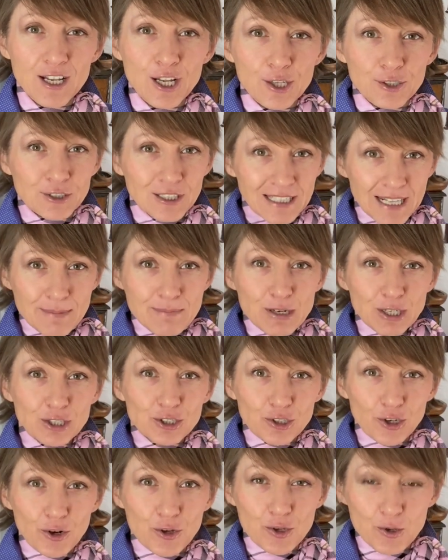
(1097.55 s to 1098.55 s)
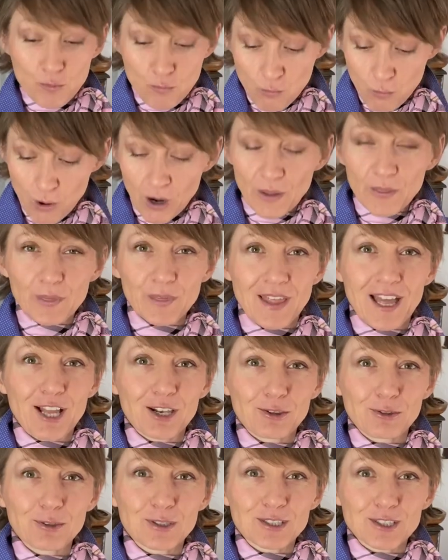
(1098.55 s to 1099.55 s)
So let me show you what that
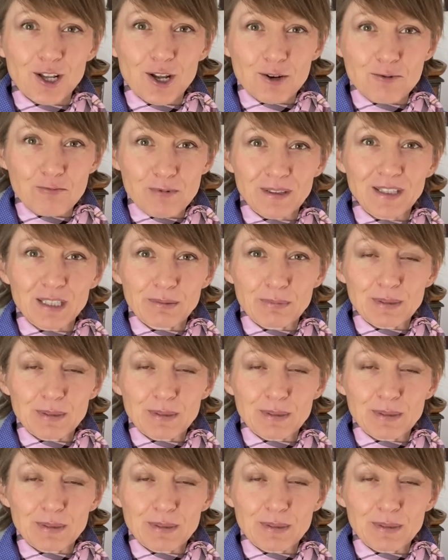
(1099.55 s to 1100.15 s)
looks like with this